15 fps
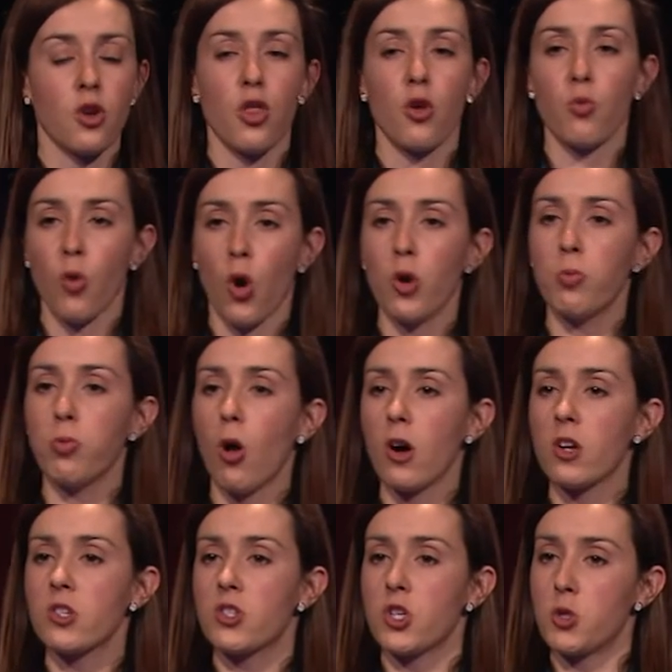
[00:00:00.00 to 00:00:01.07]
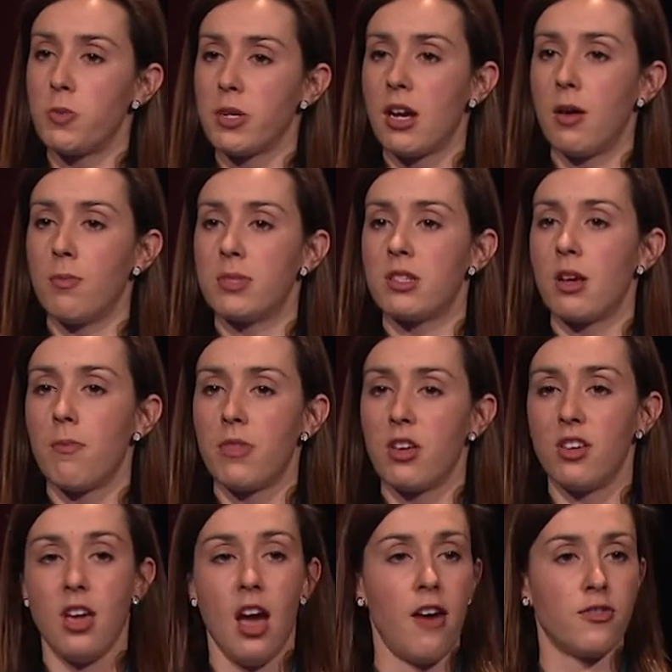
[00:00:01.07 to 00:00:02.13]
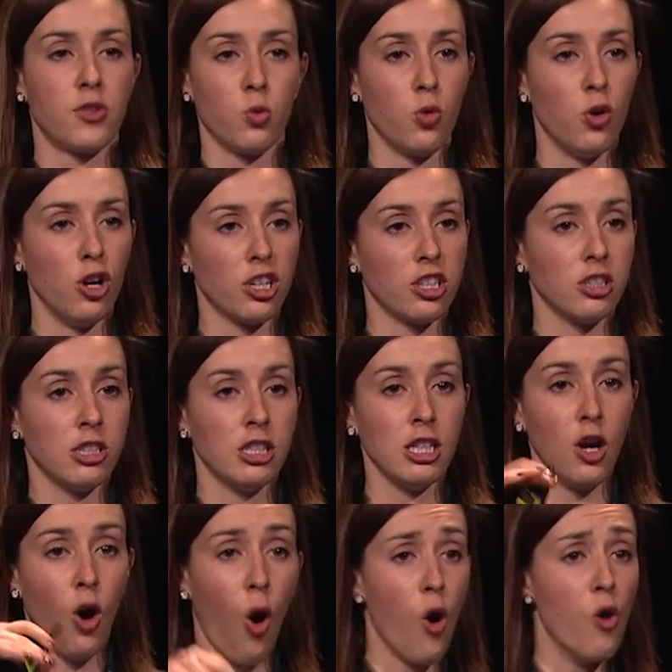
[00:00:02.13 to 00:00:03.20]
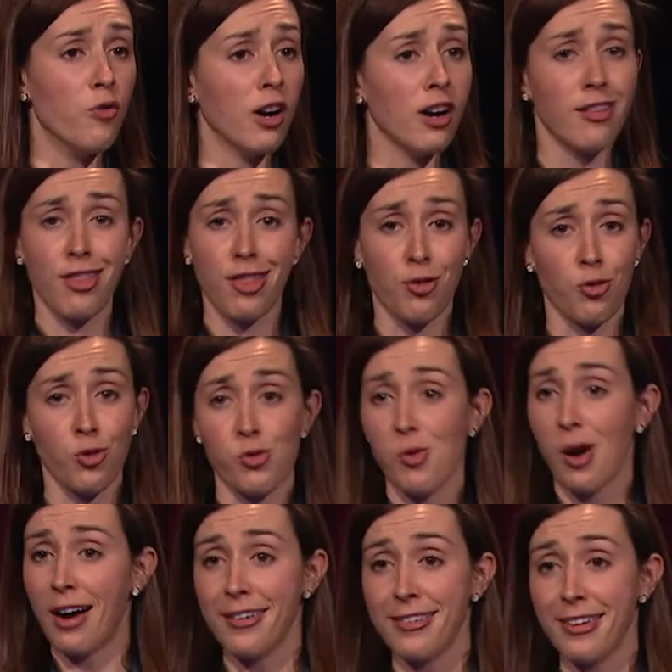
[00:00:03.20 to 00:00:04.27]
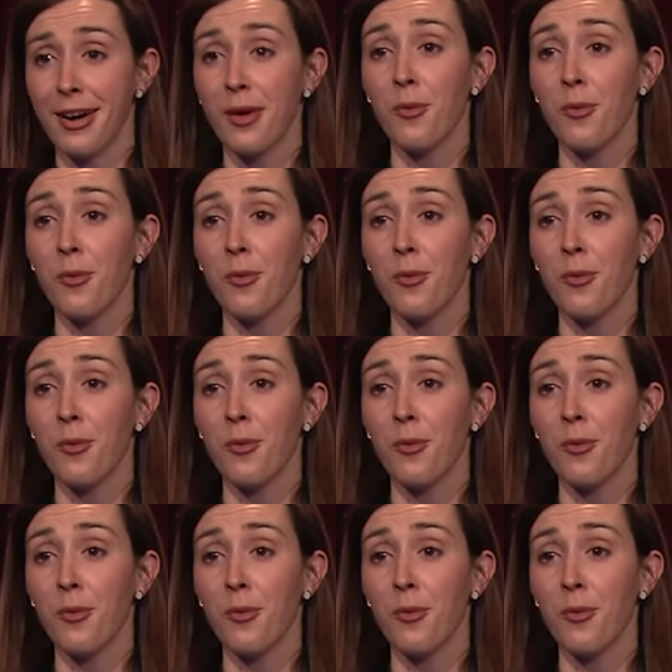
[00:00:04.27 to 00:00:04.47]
that roadblocks just become something you have to work over, through, under,